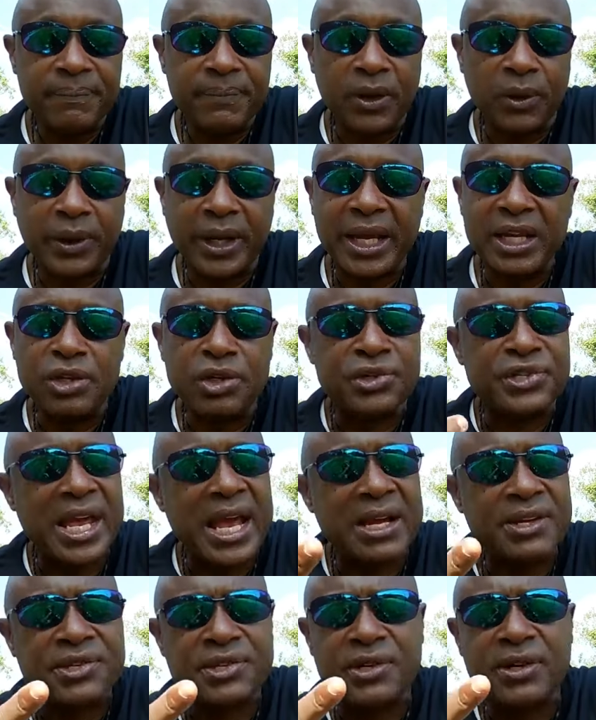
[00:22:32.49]
Okay, you just
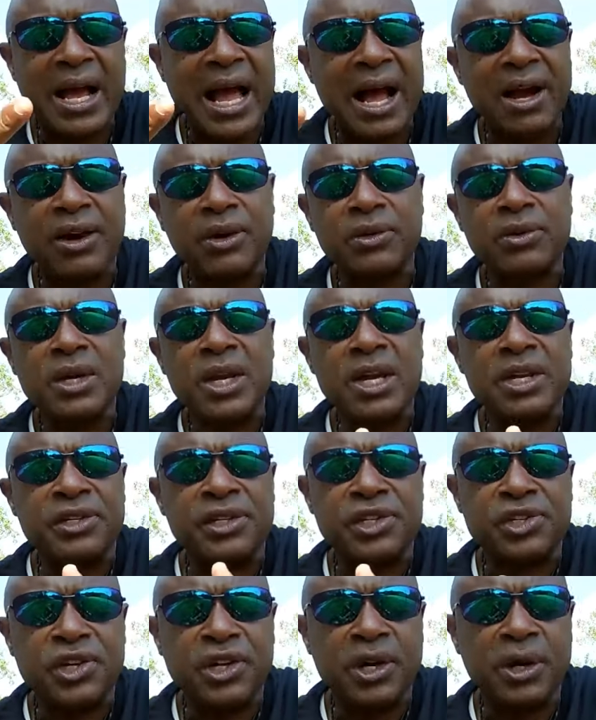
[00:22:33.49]
answer how
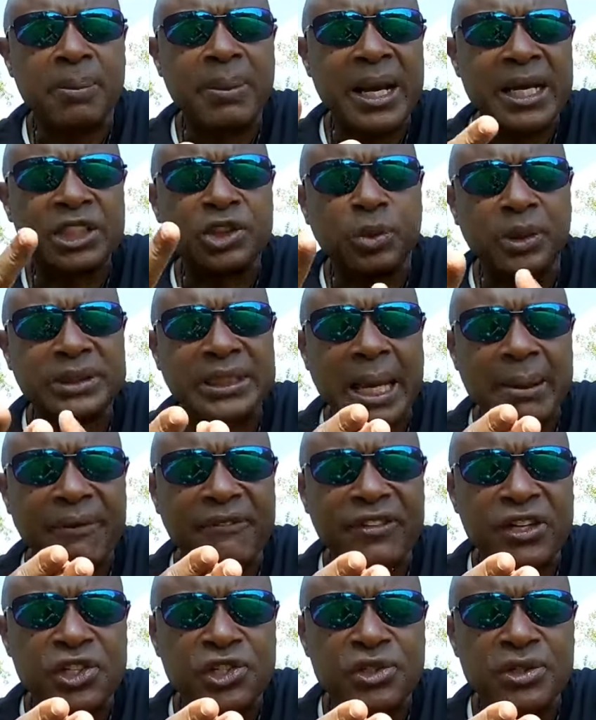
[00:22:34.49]
did you hear about us, what type of
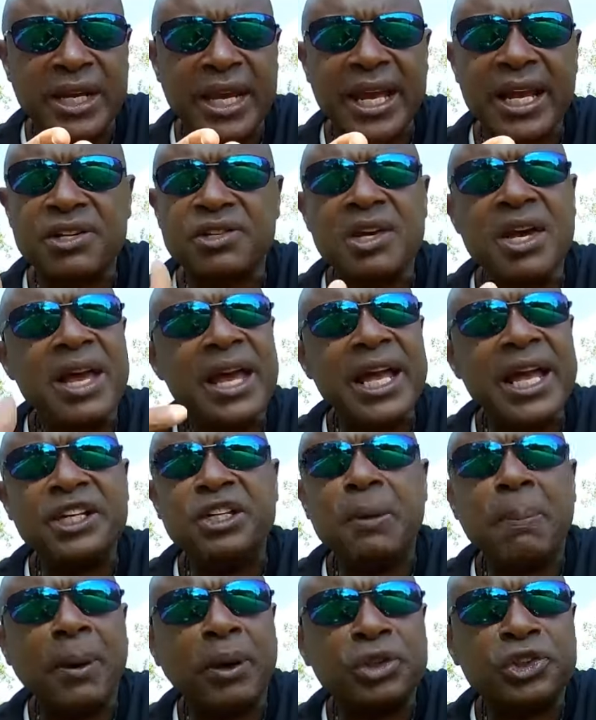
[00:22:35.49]
fish you catch, and
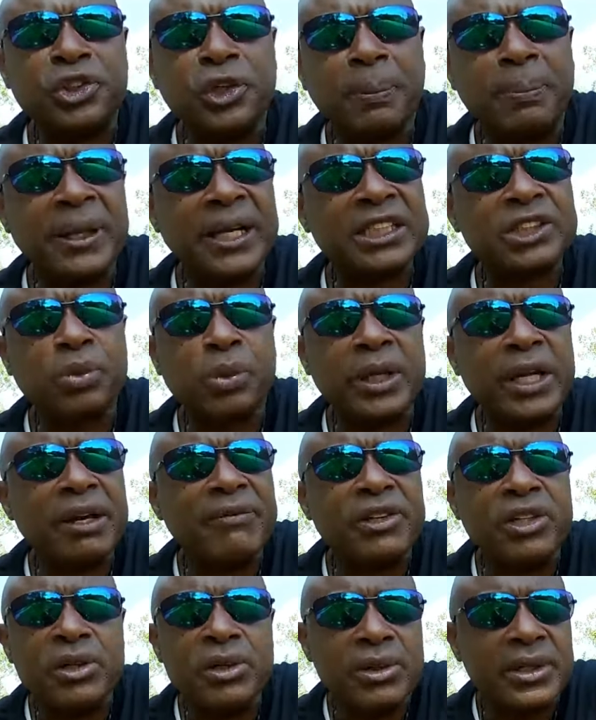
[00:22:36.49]
you post your pics whenever
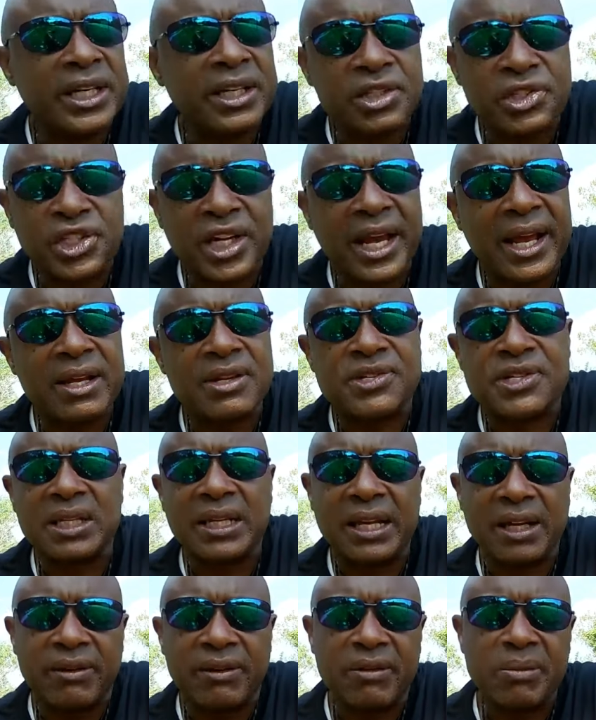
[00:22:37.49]
you get a chance to
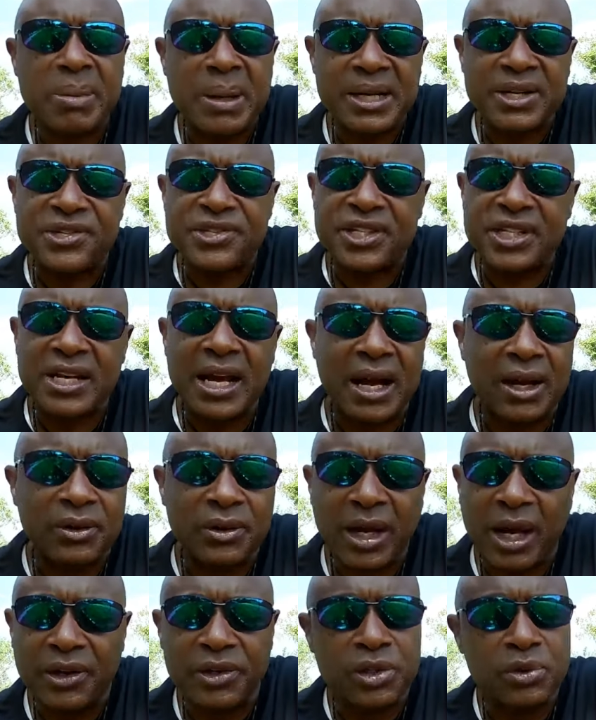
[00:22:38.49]
let everybody see how,
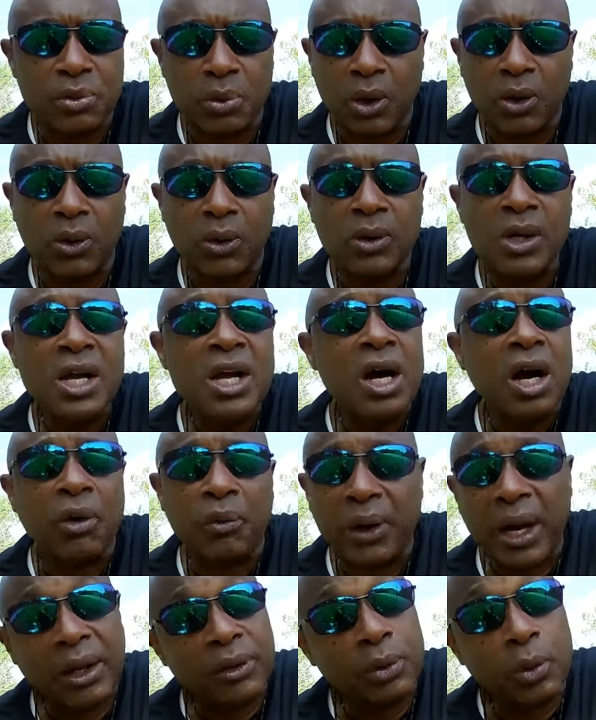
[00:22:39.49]
how you roll
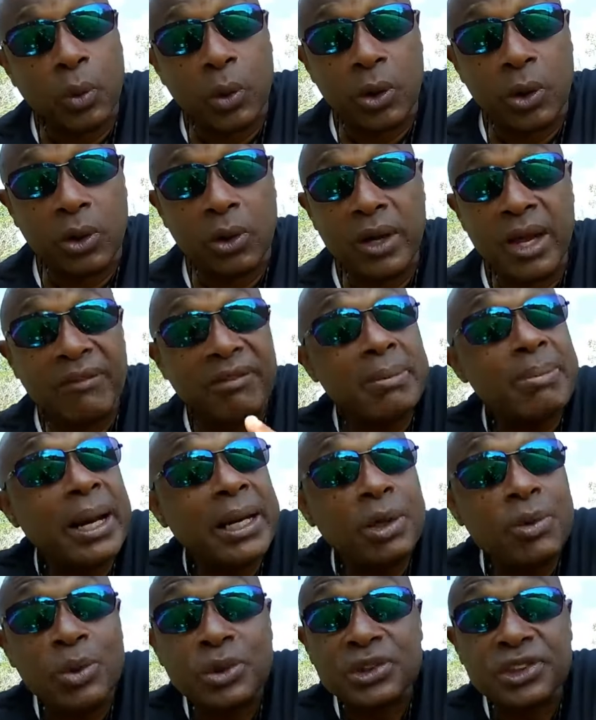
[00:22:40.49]
around the world. Everybody
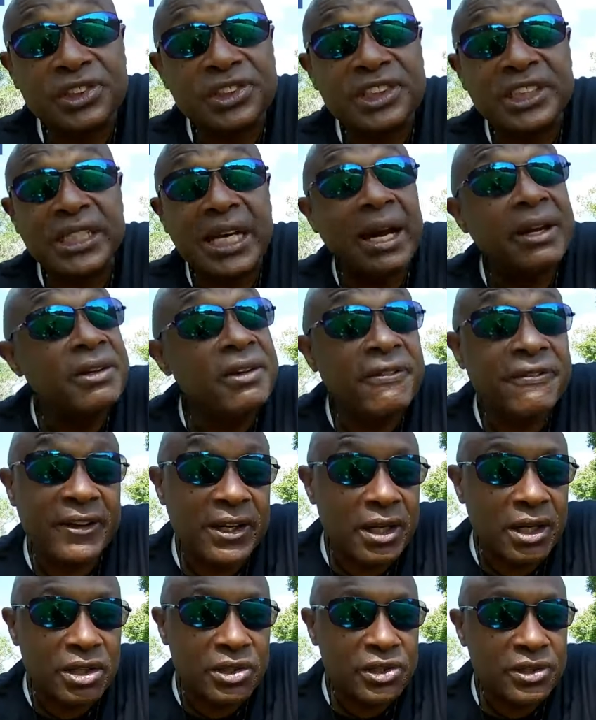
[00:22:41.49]
wants to see how you
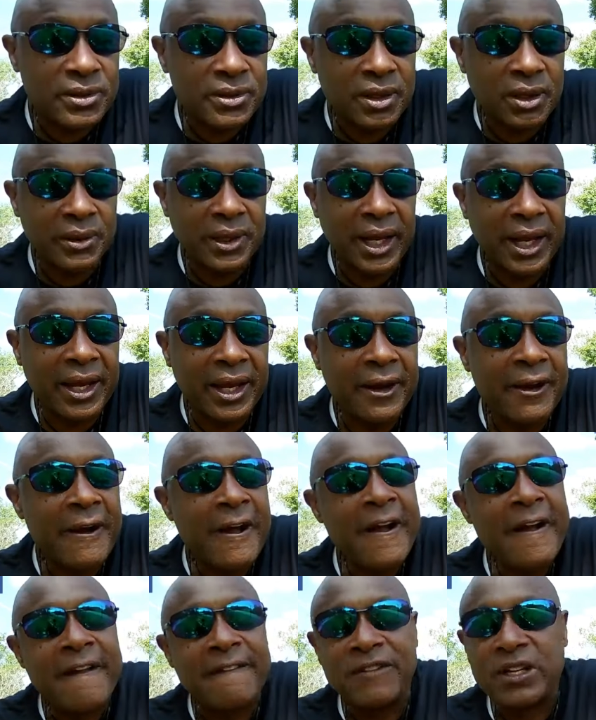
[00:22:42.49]
fish, okay?
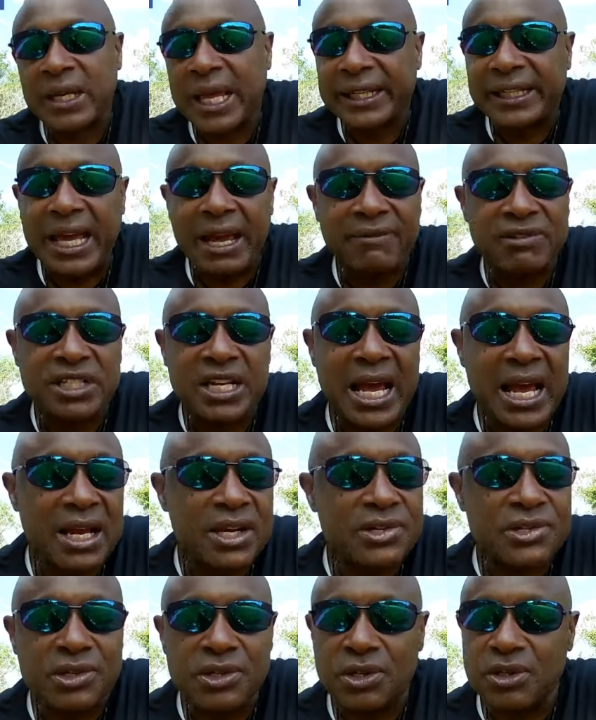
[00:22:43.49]
If you like to
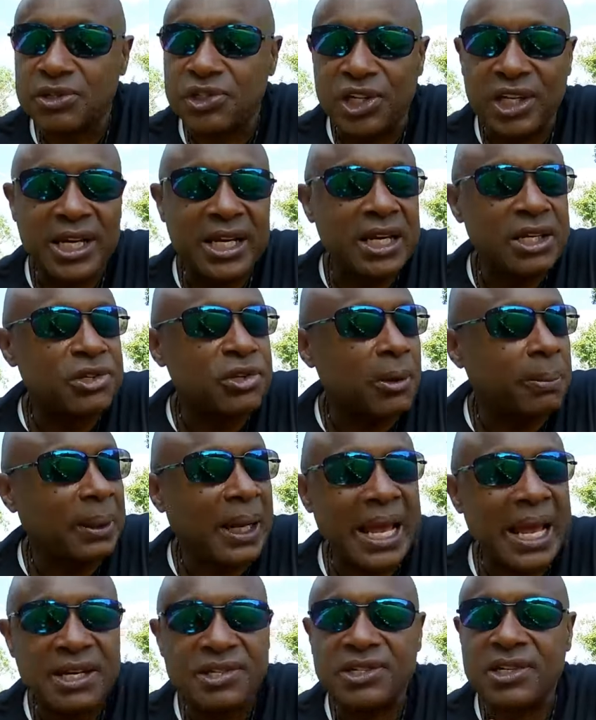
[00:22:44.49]
advertise your jigs, your
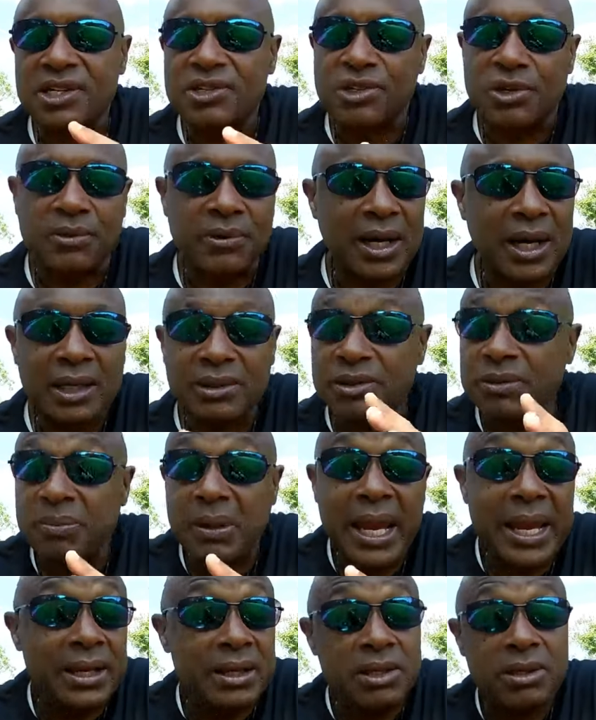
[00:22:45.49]
plastics, your rods,
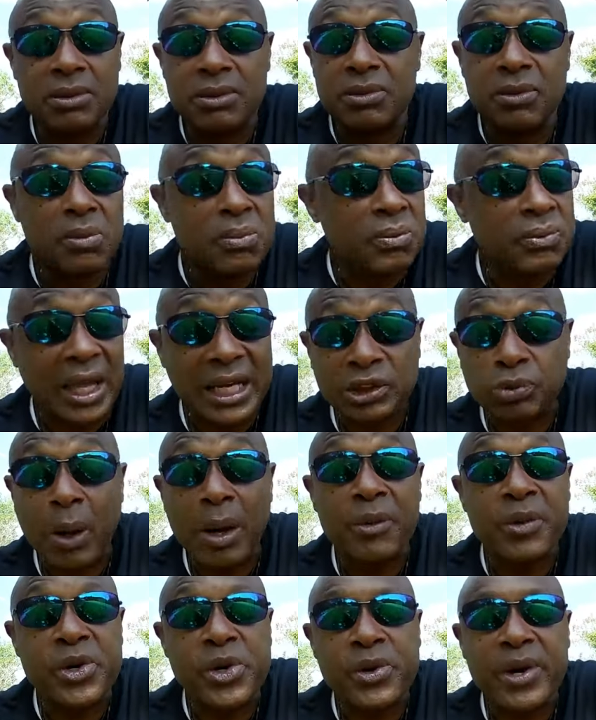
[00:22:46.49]
okay, you, you, that's why
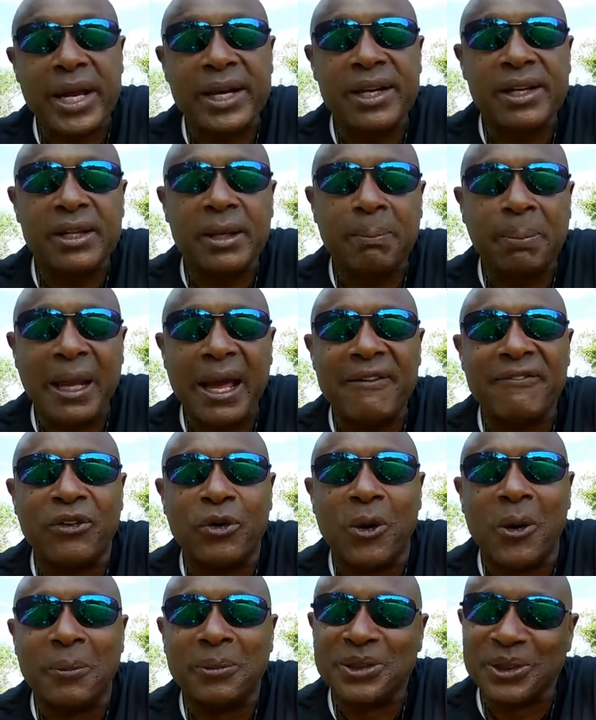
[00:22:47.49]
we created the
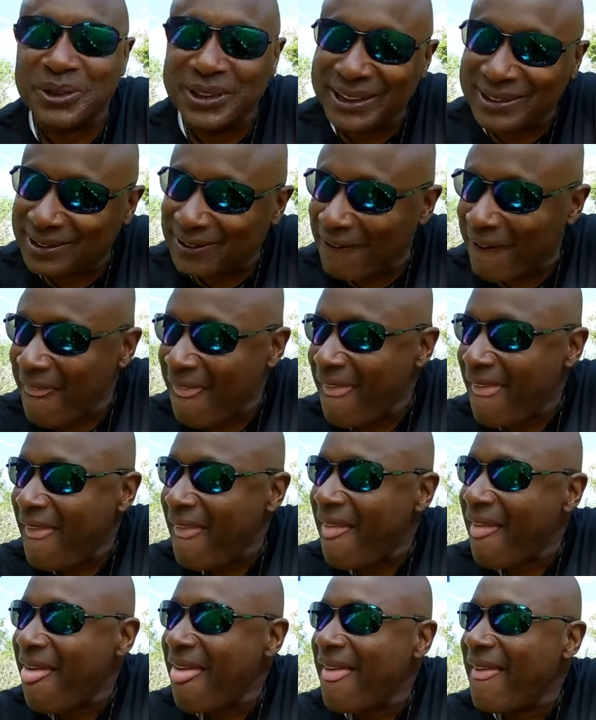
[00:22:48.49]
platform. So listen,
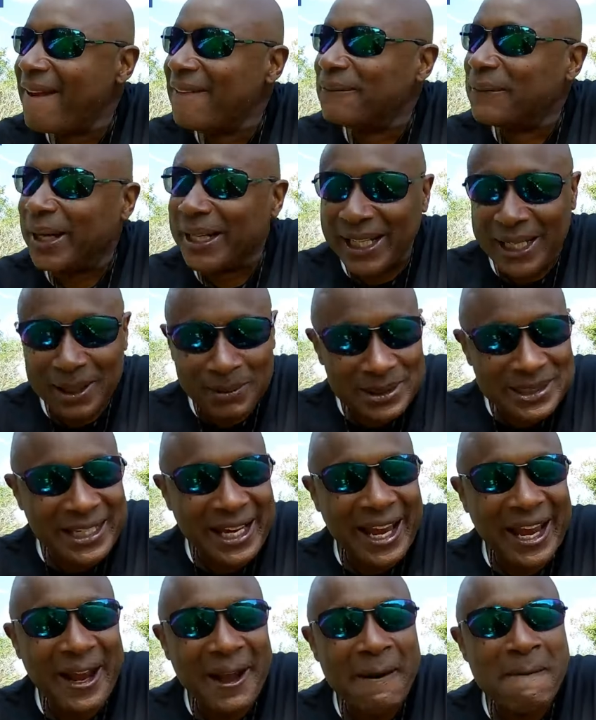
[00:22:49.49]
my name is
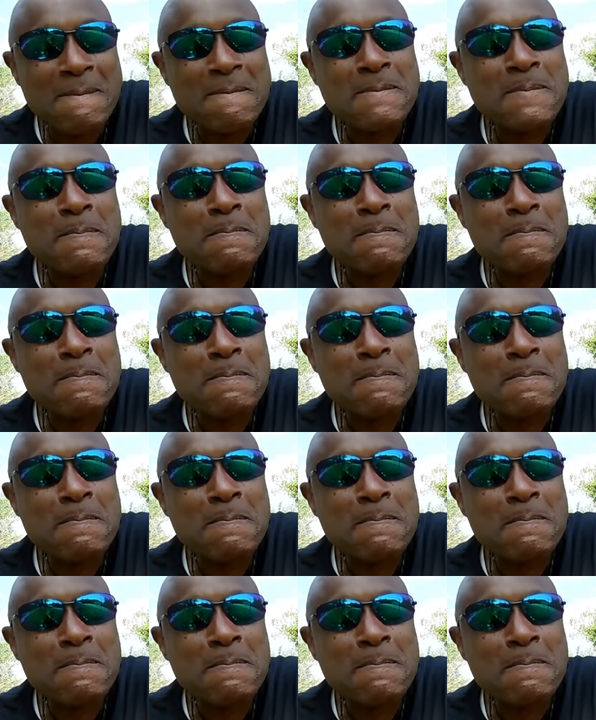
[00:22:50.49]
Cam.